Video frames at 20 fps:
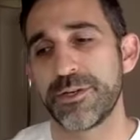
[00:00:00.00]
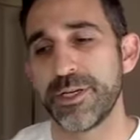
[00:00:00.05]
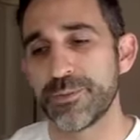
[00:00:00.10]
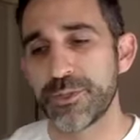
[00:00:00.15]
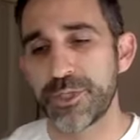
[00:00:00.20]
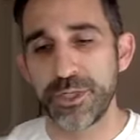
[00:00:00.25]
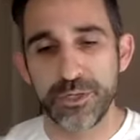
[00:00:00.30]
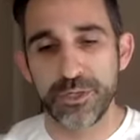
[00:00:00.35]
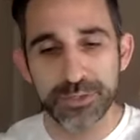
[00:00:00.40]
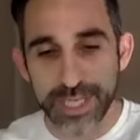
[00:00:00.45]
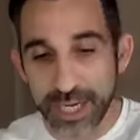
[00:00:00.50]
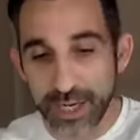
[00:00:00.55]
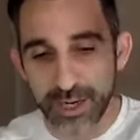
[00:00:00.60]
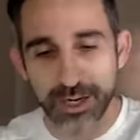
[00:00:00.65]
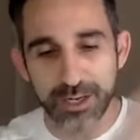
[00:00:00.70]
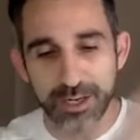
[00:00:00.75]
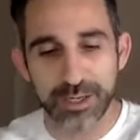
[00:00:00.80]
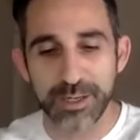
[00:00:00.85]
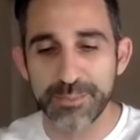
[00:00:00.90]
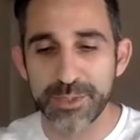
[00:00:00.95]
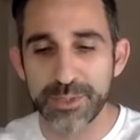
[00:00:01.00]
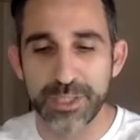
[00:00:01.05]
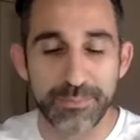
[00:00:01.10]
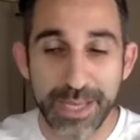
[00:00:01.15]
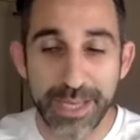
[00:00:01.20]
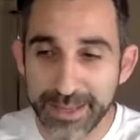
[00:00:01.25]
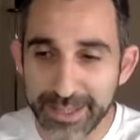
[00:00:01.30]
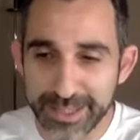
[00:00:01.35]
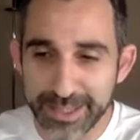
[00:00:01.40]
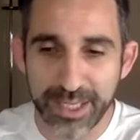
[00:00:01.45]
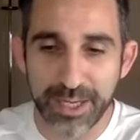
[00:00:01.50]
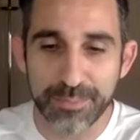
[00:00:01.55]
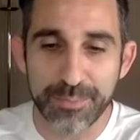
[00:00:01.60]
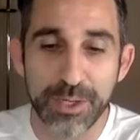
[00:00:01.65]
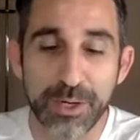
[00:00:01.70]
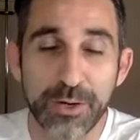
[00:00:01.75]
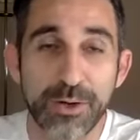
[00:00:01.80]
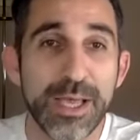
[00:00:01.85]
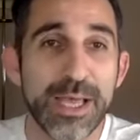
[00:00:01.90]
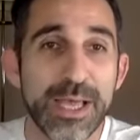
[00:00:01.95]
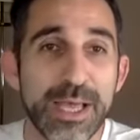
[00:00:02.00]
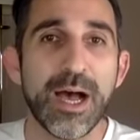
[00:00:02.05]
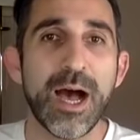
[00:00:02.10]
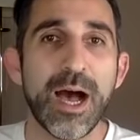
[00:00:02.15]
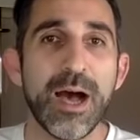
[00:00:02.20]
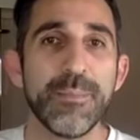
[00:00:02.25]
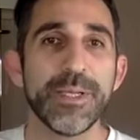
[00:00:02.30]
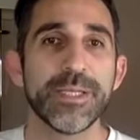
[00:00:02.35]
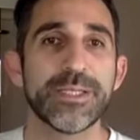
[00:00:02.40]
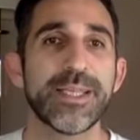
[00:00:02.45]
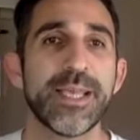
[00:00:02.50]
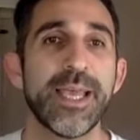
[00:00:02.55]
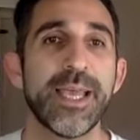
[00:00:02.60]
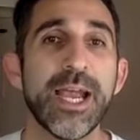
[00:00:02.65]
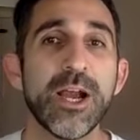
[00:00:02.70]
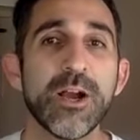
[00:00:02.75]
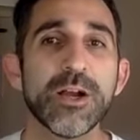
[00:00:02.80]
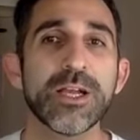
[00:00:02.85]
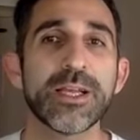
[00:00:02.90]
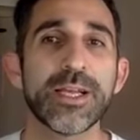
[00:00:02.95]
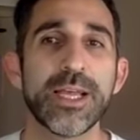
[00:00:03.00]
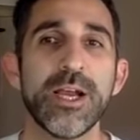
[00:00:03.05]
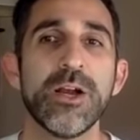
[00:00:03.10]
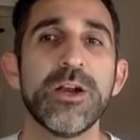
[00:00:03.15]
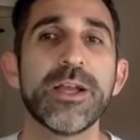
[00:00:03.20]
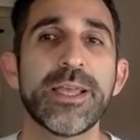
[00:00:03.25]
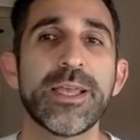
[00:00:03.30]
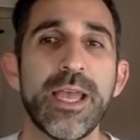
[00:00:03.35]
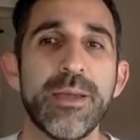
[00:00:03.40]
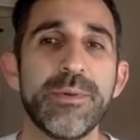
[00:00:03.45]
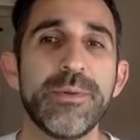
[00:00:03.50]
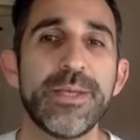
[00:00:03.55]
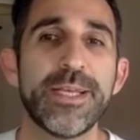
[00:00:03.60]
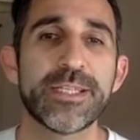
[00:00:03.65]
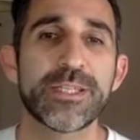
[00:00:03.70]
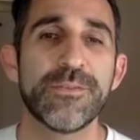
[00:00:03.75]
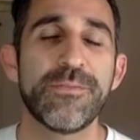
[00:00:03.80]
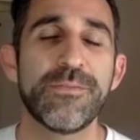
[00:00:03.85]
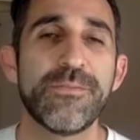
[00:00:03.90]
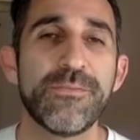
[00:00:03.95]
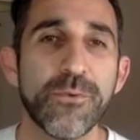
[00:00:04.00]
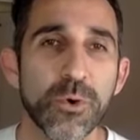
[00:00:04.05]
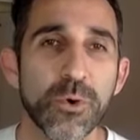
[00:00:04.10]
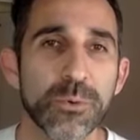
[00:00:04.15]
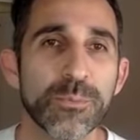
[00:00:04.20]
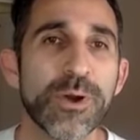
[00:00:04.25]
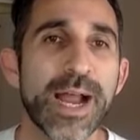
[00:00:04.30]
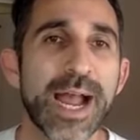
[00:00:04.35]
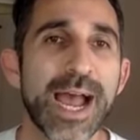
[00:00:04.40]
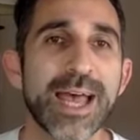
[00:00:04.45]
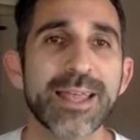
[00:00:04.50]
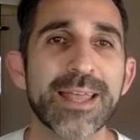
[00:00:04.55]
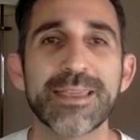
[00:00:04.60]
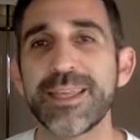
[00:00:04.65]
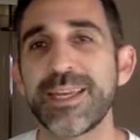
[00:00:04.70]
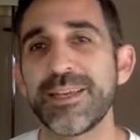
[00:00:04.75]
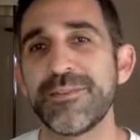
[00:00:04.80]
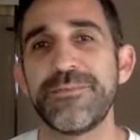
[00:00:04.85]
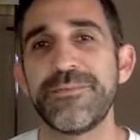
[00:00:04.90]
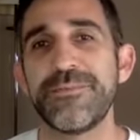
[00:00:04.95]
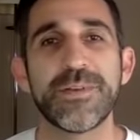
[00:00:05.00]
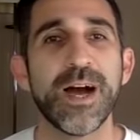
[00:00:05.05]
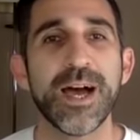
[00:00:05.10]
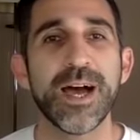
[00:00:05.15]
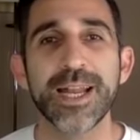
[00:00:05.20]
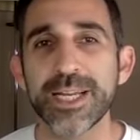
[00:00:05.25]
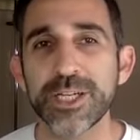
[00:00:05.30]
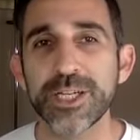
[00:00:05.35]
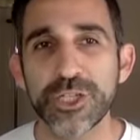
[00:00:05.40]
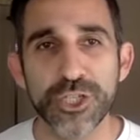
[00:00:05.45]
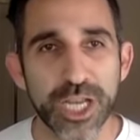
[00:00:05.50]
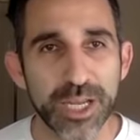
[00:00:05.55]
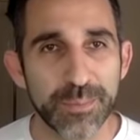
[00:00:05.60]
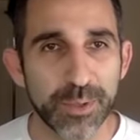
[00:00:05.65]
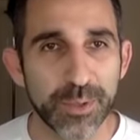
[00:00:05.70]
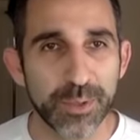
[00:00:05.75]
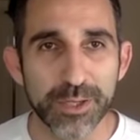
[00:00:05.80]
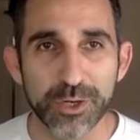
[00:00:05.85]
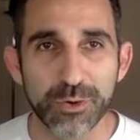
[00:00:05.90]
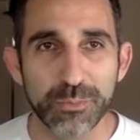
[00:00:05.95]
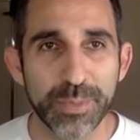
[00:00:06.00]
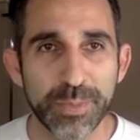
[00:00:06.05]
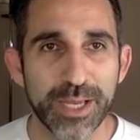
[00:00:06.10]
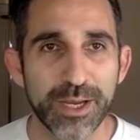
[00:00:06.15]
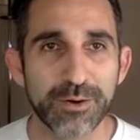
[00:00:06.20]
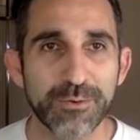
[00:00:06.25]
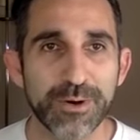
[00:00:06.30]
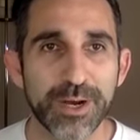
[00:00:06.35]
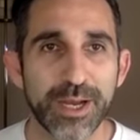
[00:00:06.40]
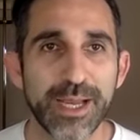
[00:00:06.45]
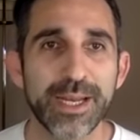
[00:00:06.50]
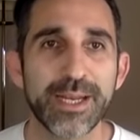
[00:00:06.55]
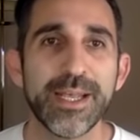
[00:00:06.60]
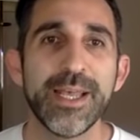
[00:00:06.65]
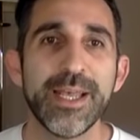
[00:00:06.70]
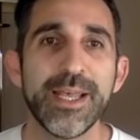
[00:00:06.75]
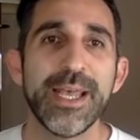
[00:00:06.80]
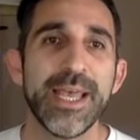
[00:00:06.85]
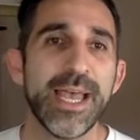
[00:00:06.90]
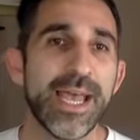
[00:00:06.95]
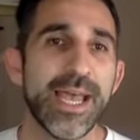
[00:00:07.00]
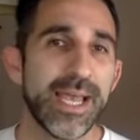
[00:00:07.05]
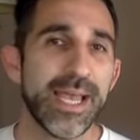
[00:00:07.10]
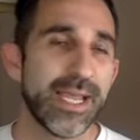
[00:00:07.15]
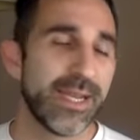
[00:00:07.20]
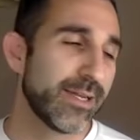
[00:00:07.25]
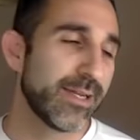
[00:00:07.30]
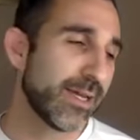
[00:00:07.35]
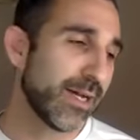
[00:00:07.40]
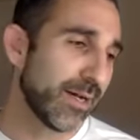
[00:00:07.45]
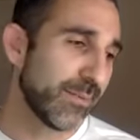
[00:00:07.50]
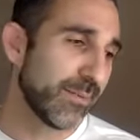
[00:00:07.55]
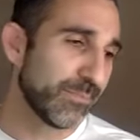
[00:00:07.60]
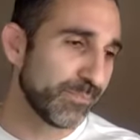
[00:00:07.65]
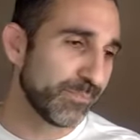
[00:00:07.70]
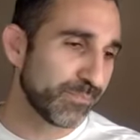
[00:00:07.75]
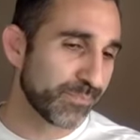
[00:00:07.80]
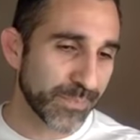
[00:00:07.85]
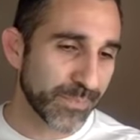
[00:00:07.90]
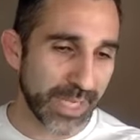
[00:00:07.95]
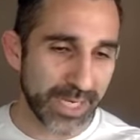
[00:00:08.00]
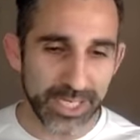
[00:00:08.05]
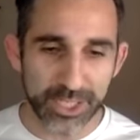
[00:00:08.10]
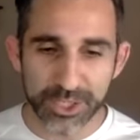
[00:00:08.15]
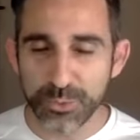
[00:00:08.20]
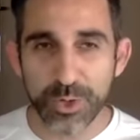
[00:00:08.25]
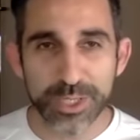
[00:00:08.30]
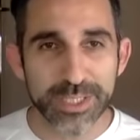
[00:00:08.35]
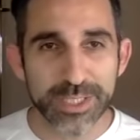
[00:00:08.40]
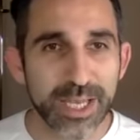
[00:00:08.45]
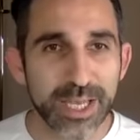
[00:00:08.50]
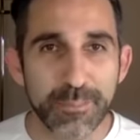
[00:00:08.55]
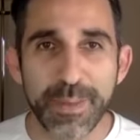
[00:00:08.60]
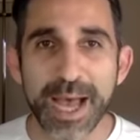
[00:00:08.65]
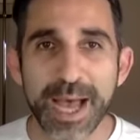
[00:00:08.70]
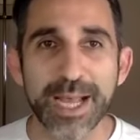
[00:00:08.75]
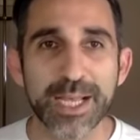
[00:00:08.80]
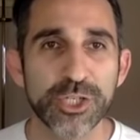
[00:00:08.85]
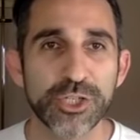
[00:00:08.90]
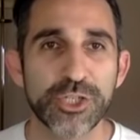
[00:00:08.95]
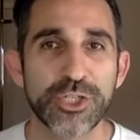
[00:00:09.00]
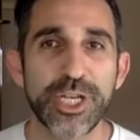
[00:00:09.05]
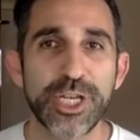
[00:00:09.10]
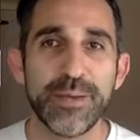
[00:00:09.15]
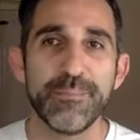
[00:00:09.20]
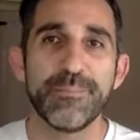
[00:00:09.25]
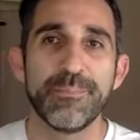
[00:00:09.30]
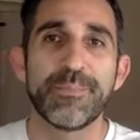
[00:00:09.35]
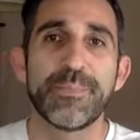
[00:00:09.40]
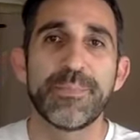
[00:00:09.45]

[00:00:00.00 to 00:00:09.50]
I'm just going to use Eric, and I'm just going to make this up. I'm going to say Eric came to me. He's a former athlete. He got out of shape a little bit, right? And he just wants to get back in shape.